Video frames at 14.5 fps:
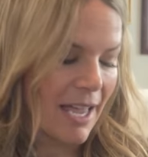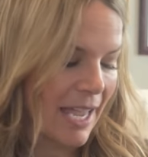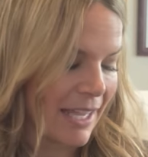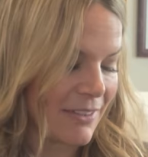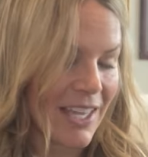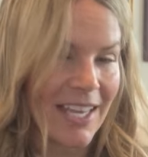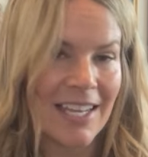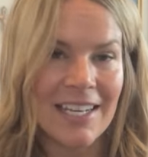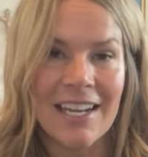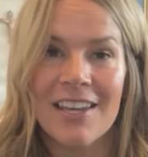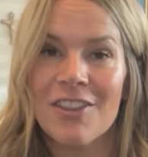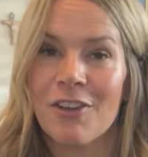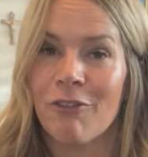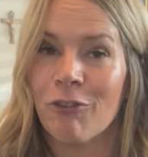and then
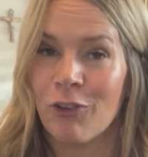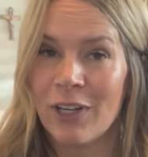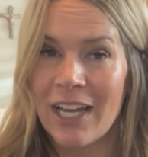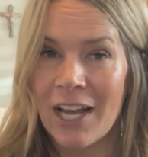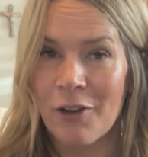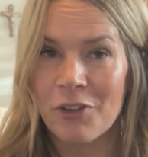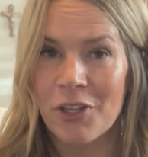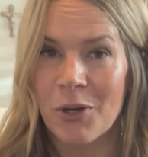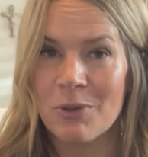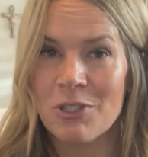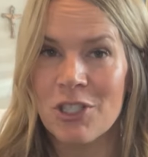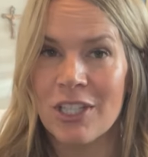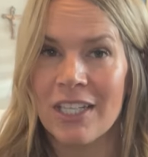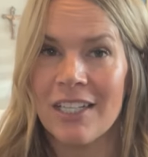the free health
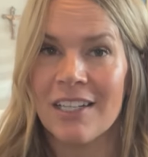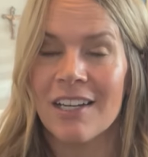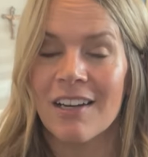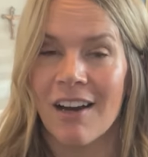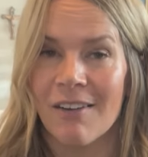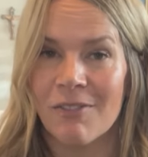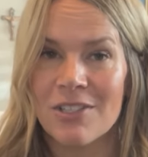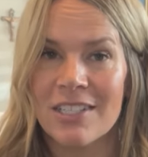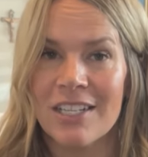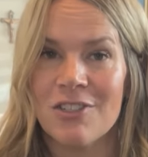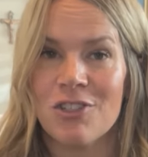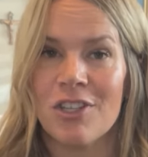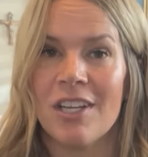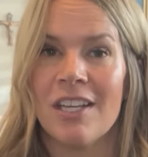coaching
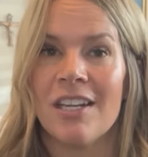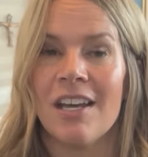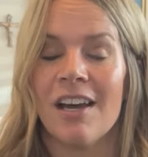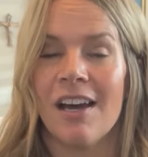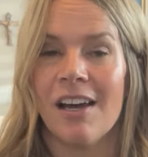conversation.